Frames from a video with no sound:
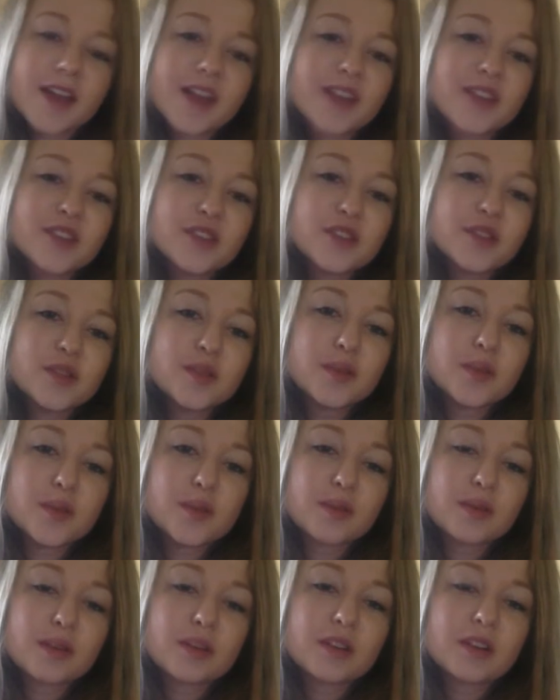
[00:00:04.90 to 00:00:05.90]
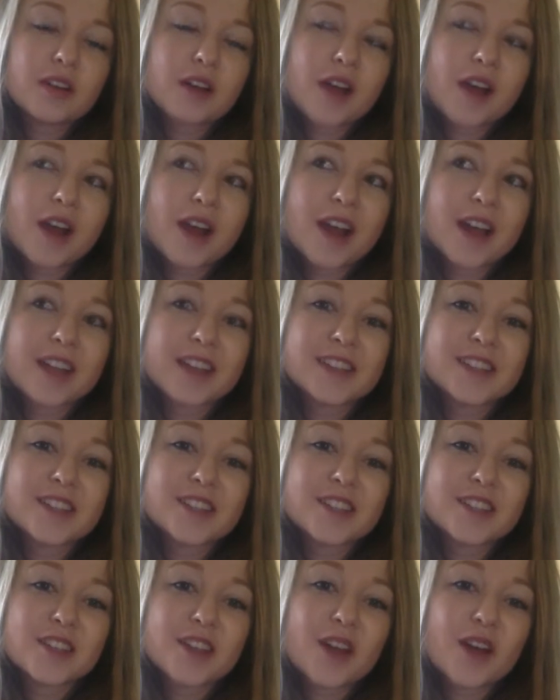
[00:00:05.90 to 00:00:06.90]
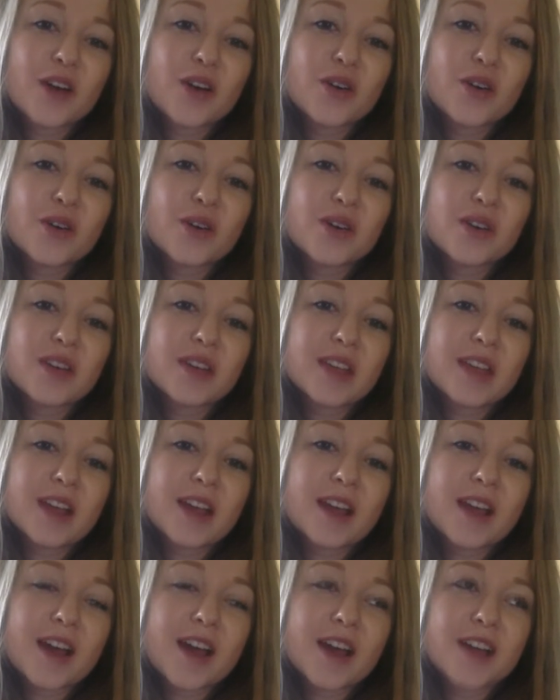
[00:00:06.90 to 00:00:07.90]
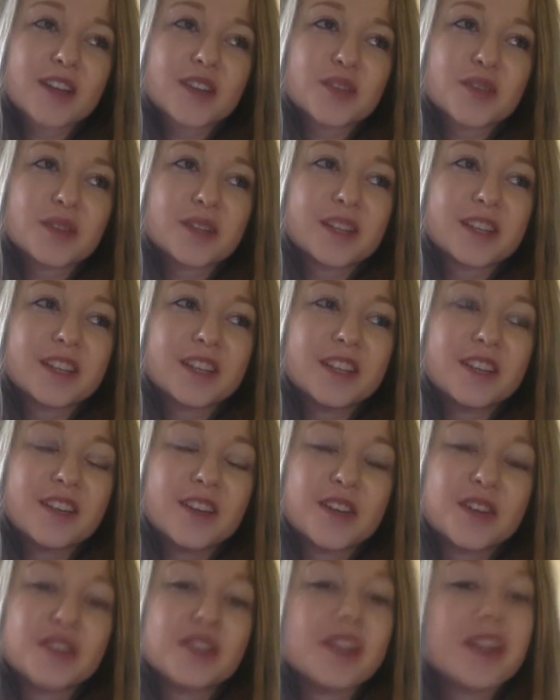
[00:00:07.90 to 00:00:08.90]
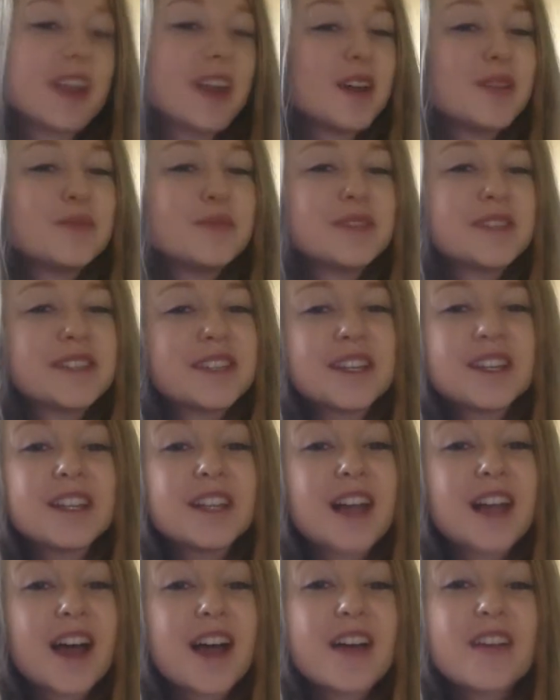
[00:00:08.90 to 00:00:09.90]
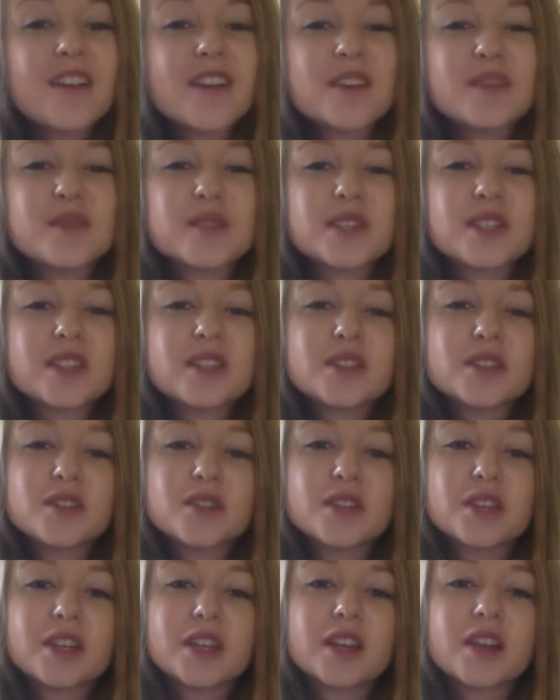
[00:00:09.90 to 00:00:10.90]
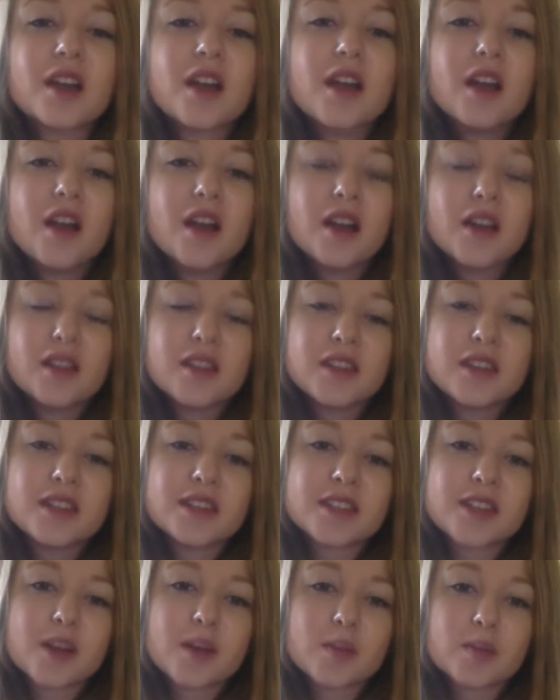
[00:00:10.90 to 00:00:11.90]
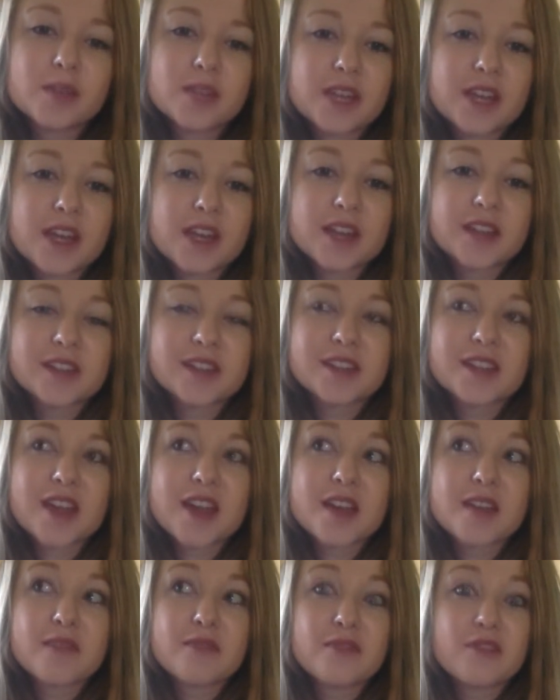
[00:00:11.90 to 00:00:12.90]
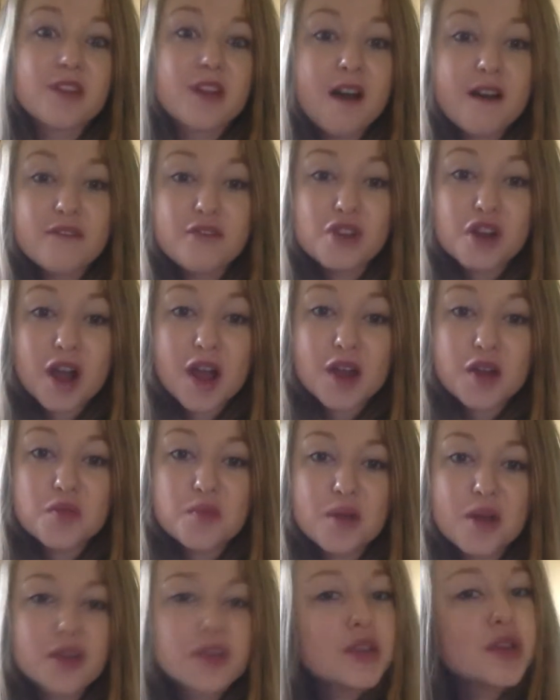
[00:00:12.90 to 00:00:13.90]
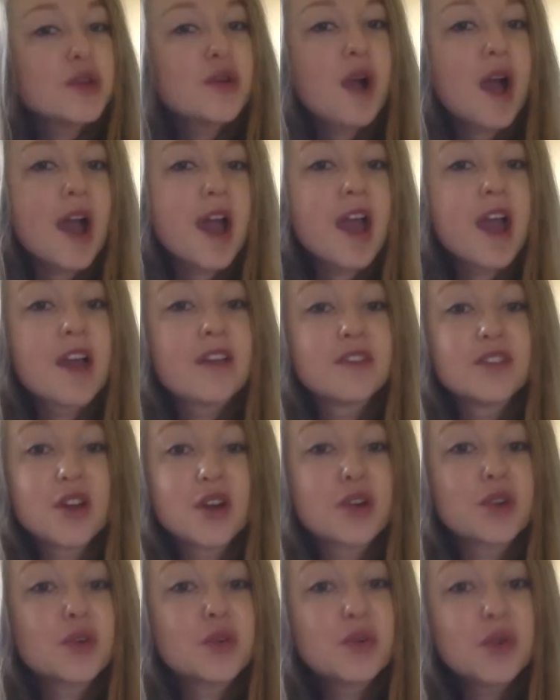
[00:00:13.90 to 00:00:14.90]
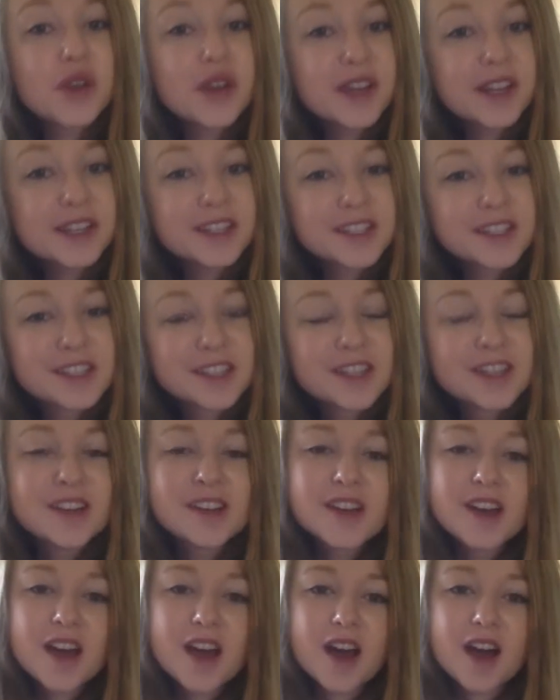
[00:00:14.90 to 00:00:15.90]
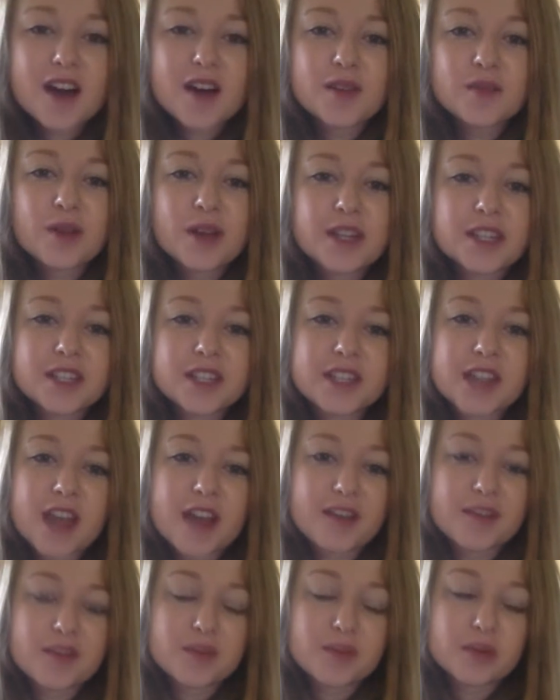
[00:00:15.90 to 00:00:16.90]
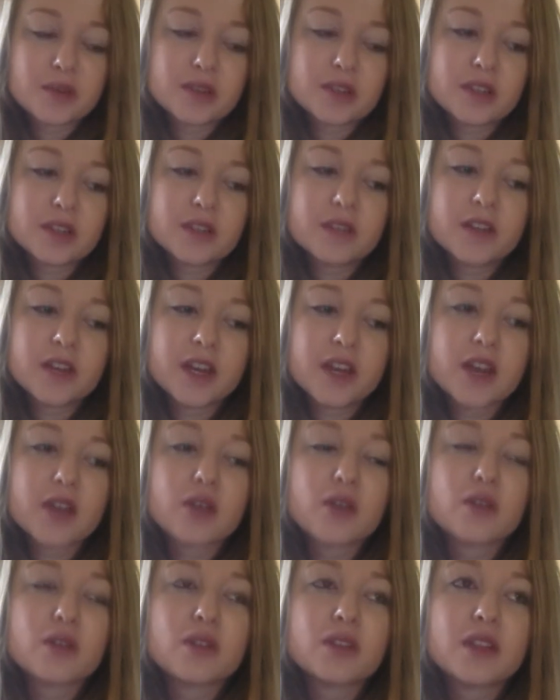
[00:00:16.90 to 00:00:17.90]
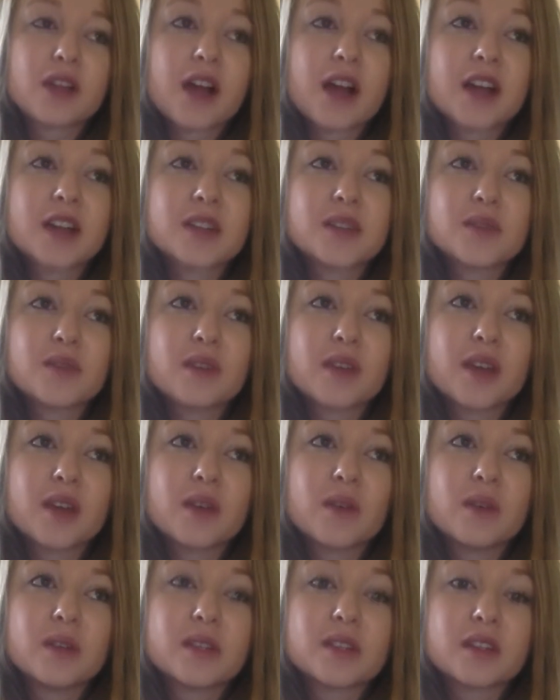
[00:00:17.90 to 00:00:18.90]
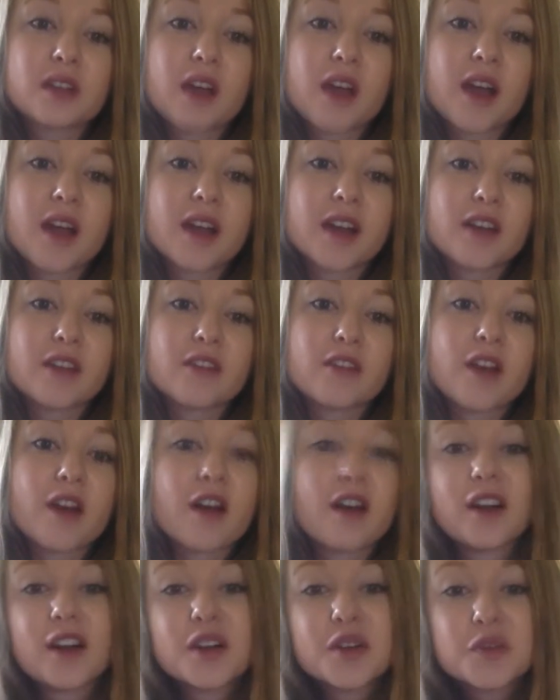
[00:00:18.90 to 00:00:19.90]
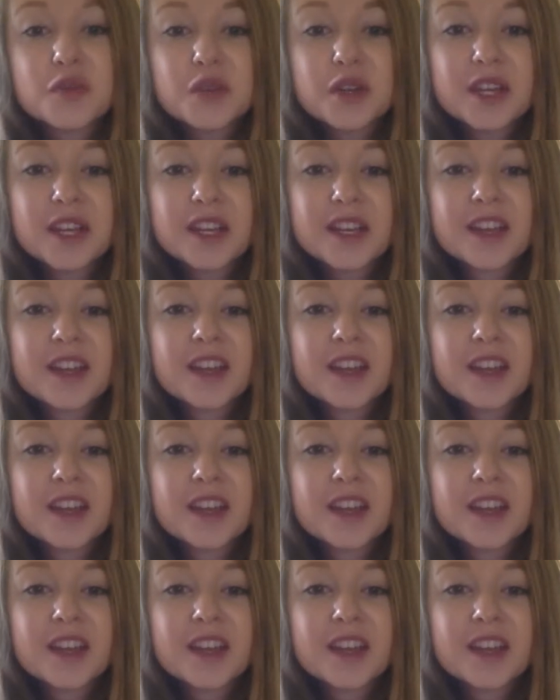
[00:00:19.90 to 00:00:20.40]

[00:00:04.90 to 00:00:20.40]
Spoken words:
Hey YouTube people. Alright, so I just want to let you know that I'm still alive, I'm still doing these updates. I have not forgotten about you, I have not quit, I just haven't posted a video. Last week was kind of a hard week.